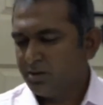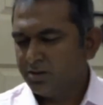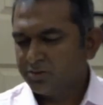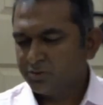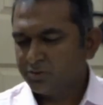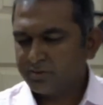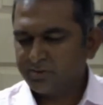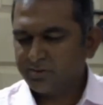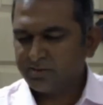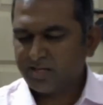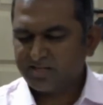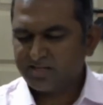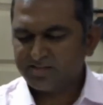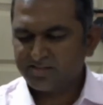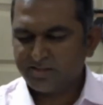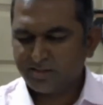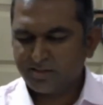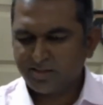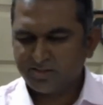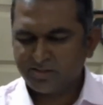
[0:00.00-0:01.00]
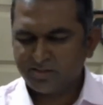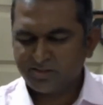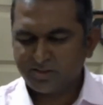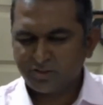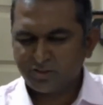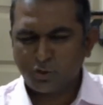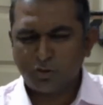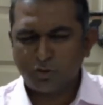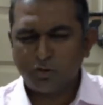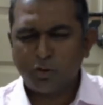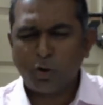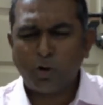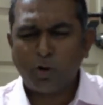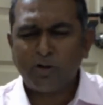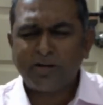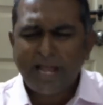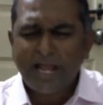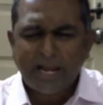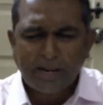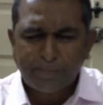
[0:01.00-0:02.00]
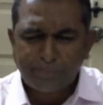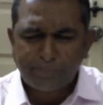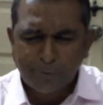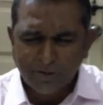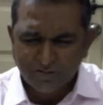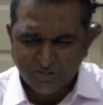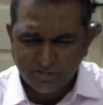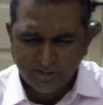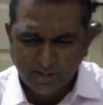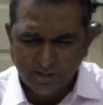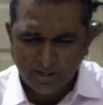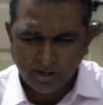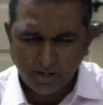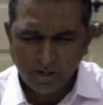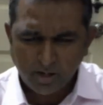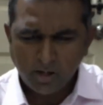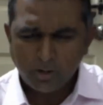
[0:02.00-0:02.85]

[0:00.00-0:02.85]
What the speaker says: So that's the thing. So don't take it personally.